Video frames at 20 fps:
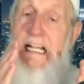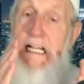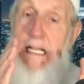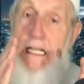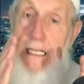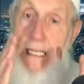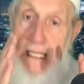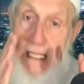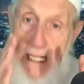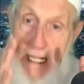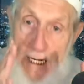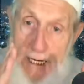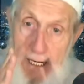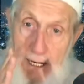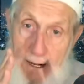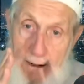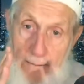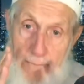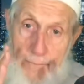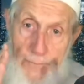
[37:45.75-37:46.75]
that
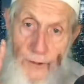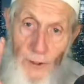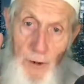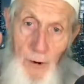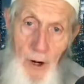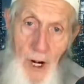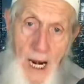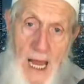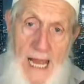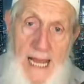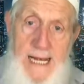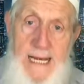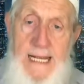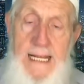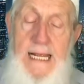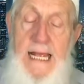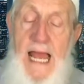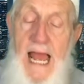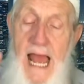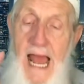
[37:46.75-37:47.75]
your lighting
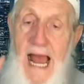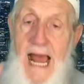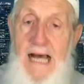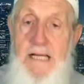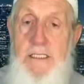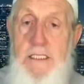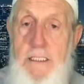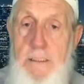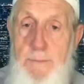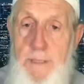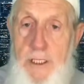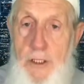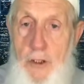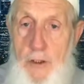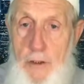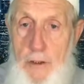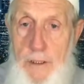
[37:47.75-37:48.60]
has to be good,